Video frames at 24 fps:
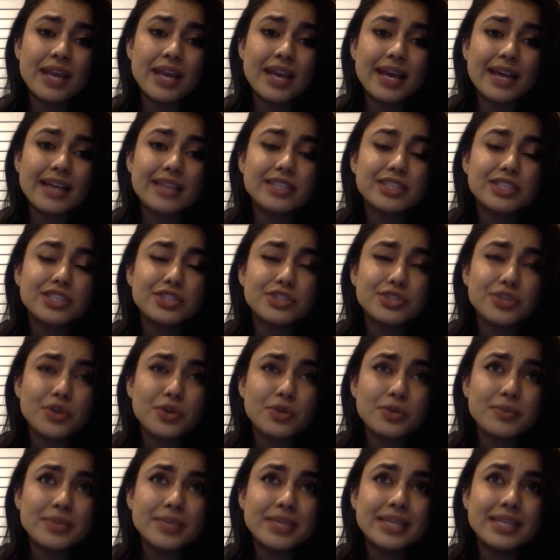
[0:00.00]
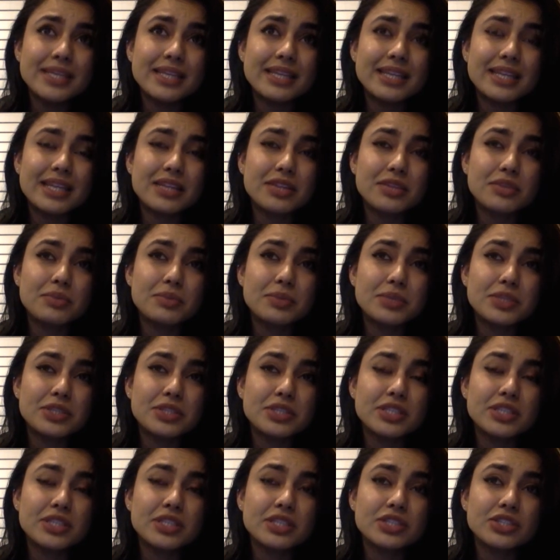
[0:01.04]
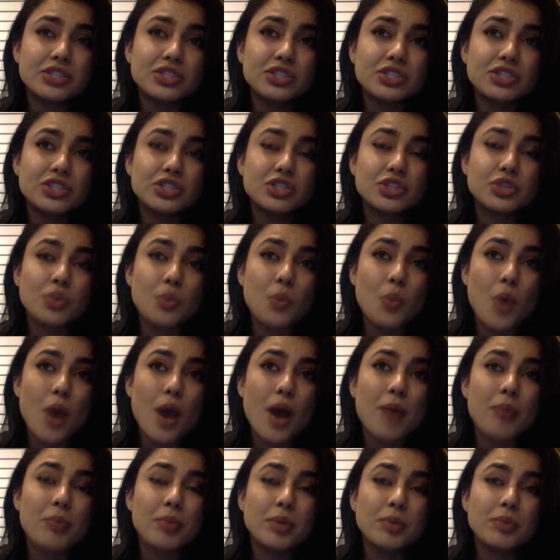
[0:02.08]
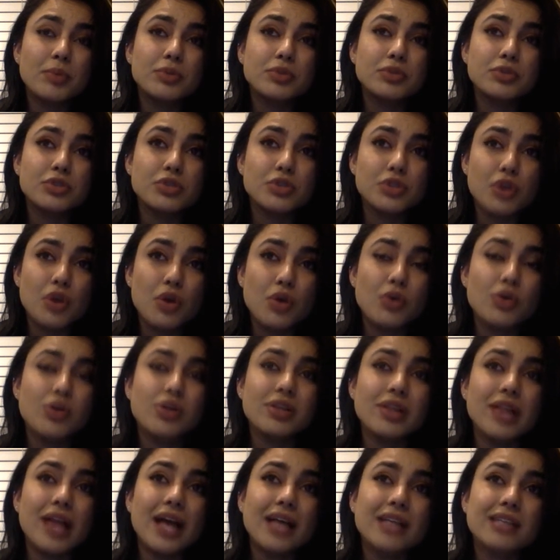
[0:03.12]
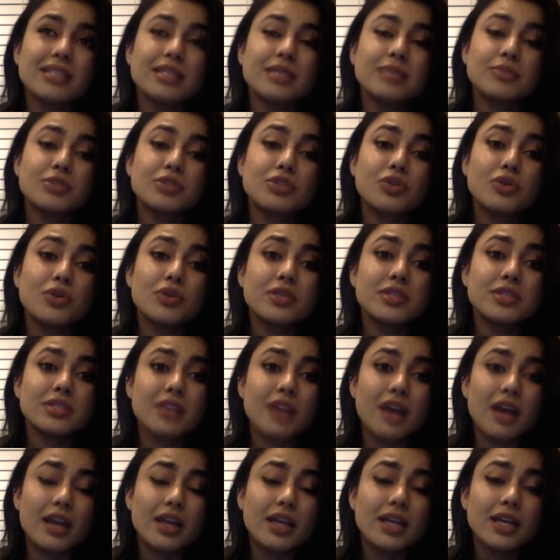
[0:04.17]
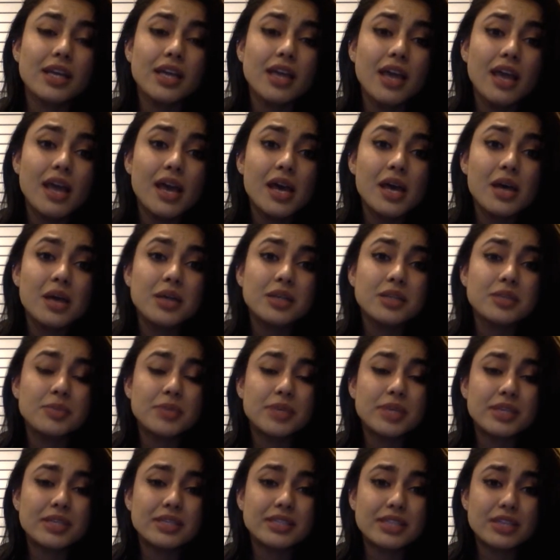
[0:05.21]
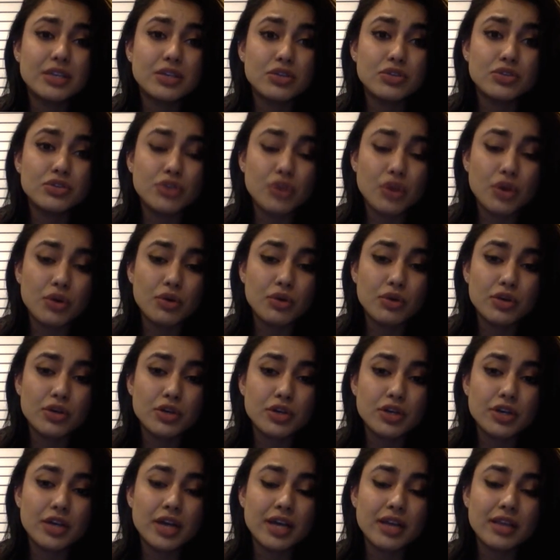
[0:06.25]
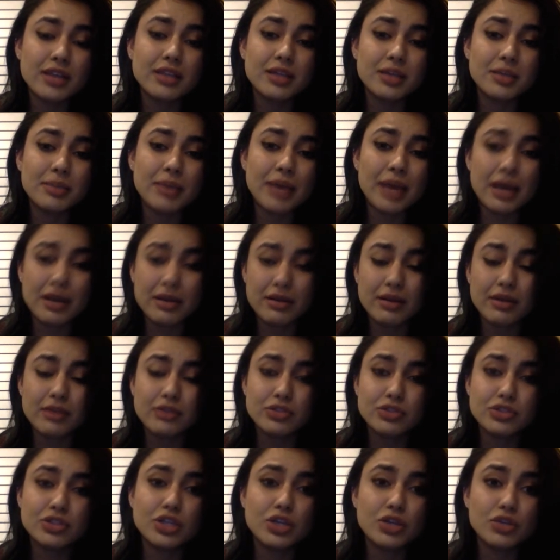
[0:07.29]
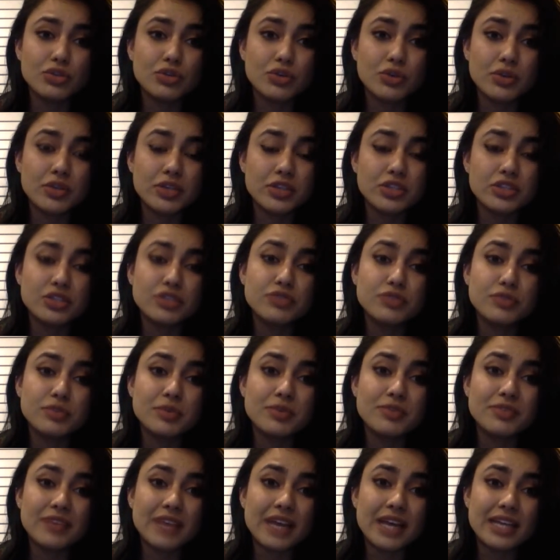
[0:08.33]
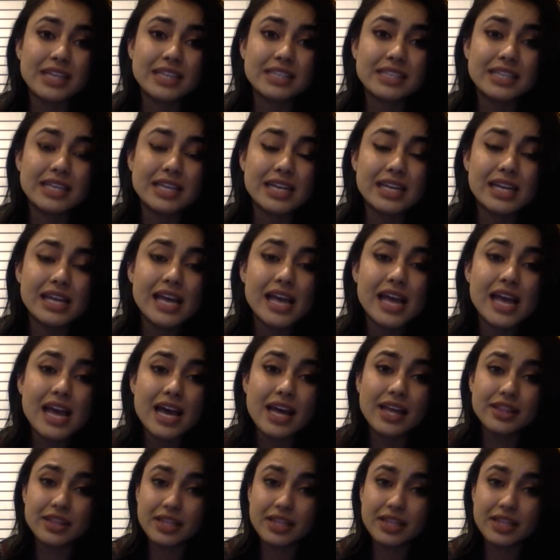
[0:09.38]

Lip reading: and she told me that the reason she doesn't want people to know her last name is Koistani is because they'll know her ethnic background. They'll know that she's from Afghanistan, and